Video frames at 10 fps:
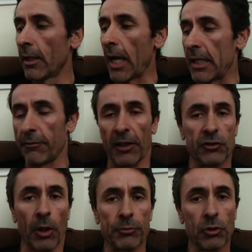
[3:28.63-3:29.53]
And if I
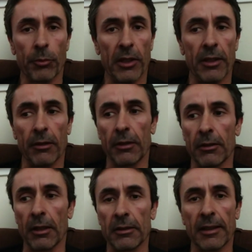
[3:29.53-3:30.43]
stop somewhere
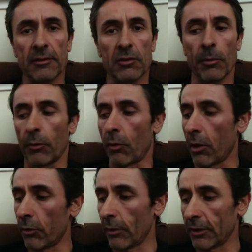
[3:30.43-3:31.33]
and get some more
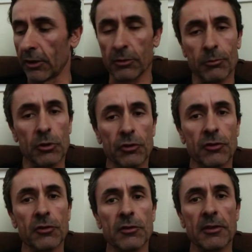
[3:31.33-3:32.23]
water, I can
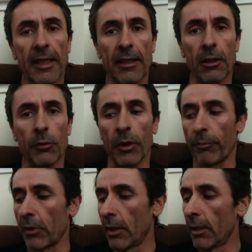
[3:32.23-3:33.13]
just take another
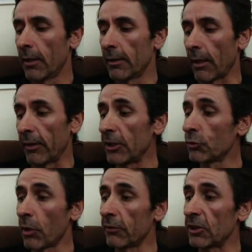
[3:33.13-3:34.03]
one. Now,
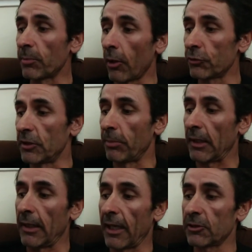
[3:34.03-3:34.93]
each one of these bottles
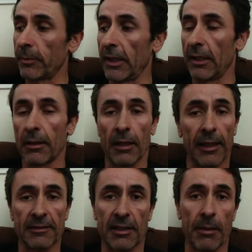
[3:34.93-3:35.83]
typically lasts me,
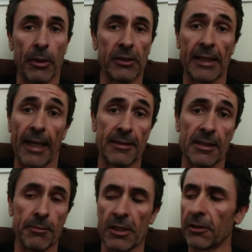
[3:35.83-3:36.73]
like I said, about
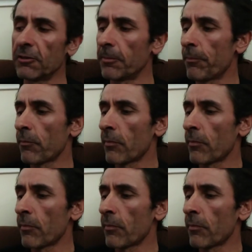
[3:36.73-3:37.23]
90 minutes.